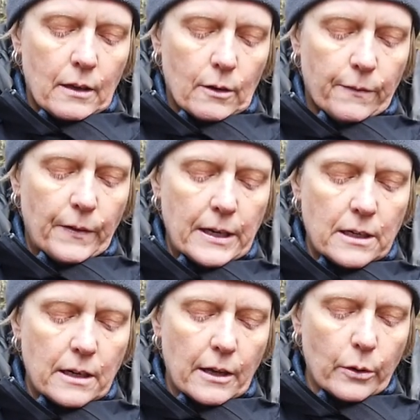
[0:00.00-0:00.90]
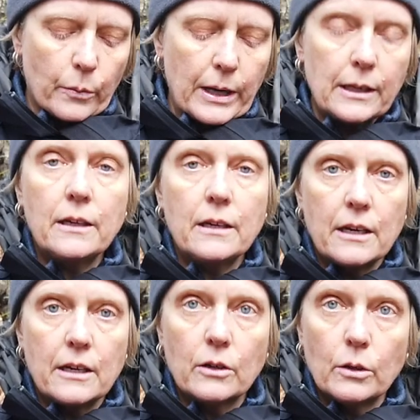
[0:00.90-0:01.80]
It'll find another wetland,
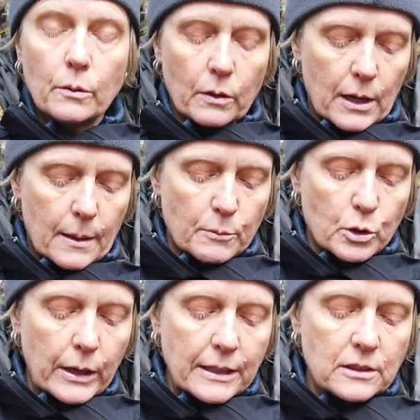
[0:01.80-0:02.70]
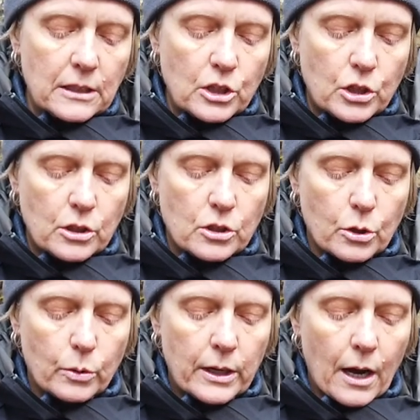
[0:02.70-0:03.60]
and it'll transition
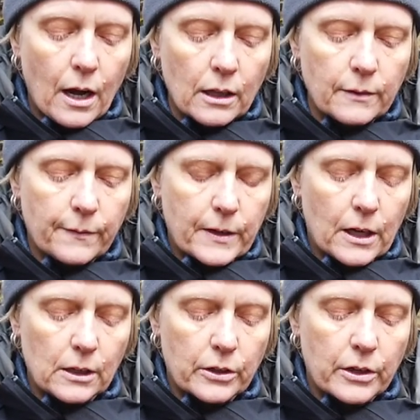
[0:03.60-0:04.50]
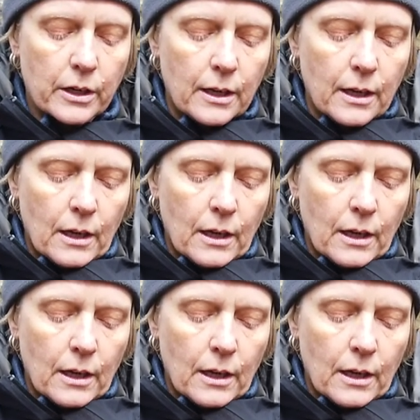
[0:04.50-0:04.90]
to an olive-colored